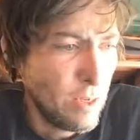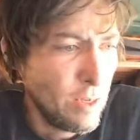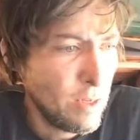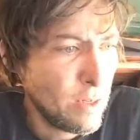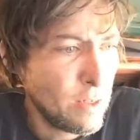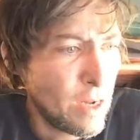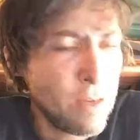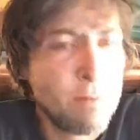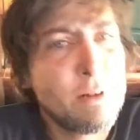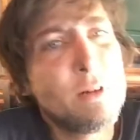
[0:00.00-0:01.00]
And I
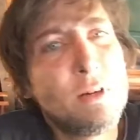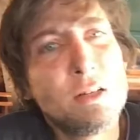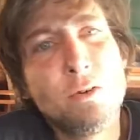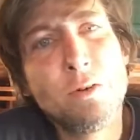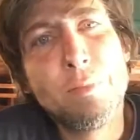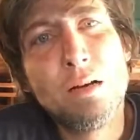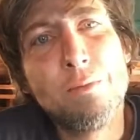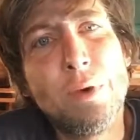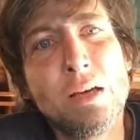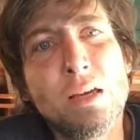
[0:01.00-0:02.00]
can recall going
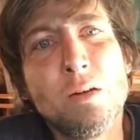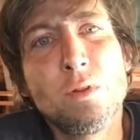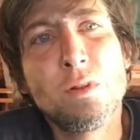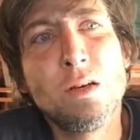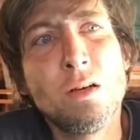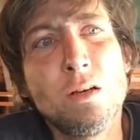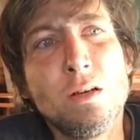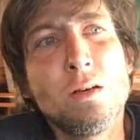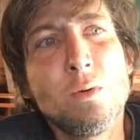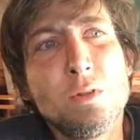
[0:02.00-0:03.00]
mountain biking with,
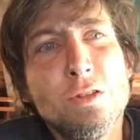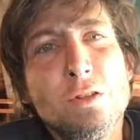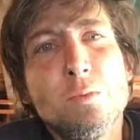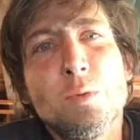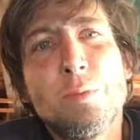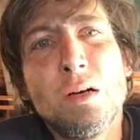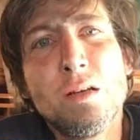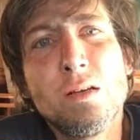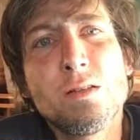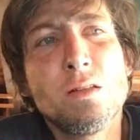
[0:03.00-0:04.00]
well, 2 of them were
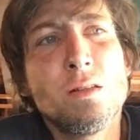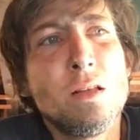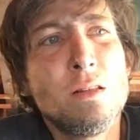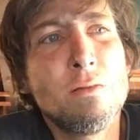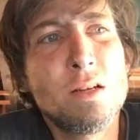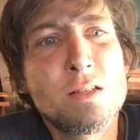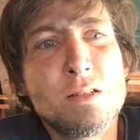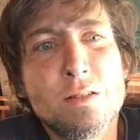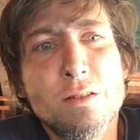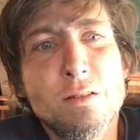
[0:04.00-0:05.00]
buddies, and the
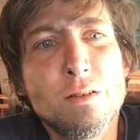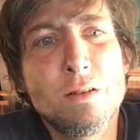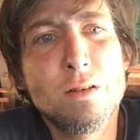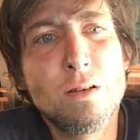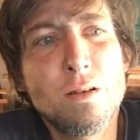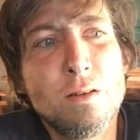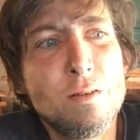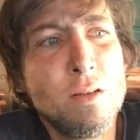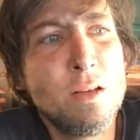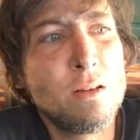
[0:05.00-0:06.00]
rest,
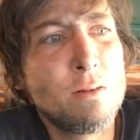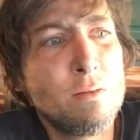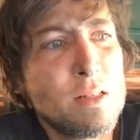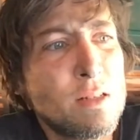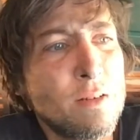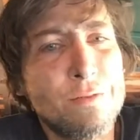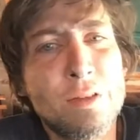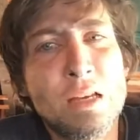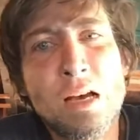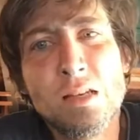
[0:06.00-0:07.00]
you know, the rest of
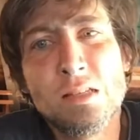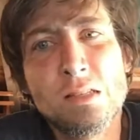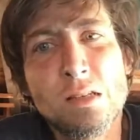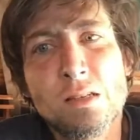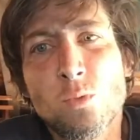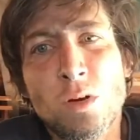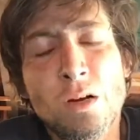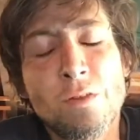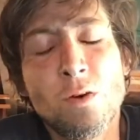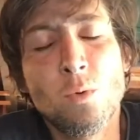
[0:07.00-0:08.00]
the guys, 6,
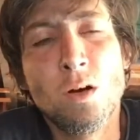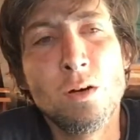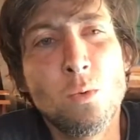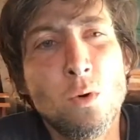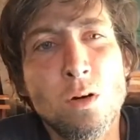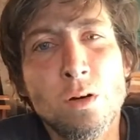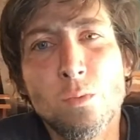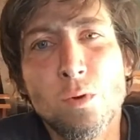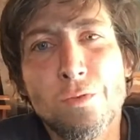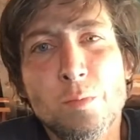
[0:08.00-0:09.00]
whatever there
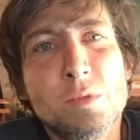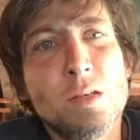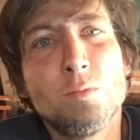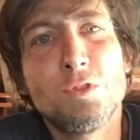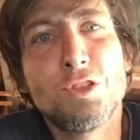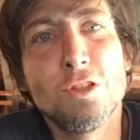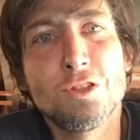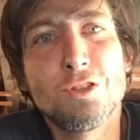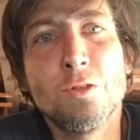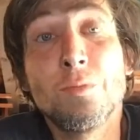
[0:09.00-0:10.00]
were from some
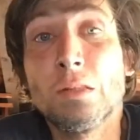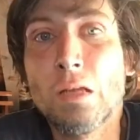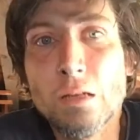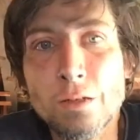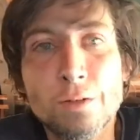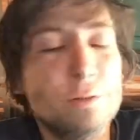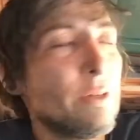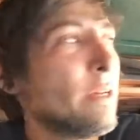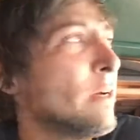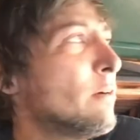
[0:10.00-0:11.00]
church group that they knew,
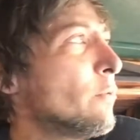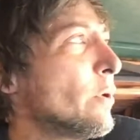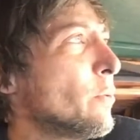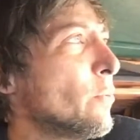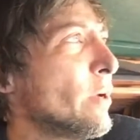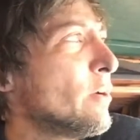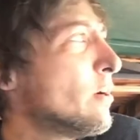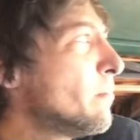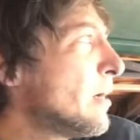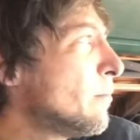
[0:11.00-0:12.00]
you know. We go
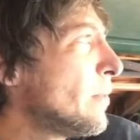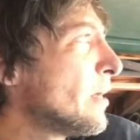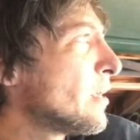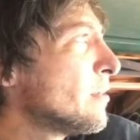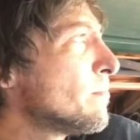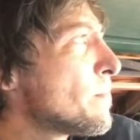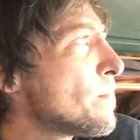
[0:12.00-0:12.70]
up mountain biking,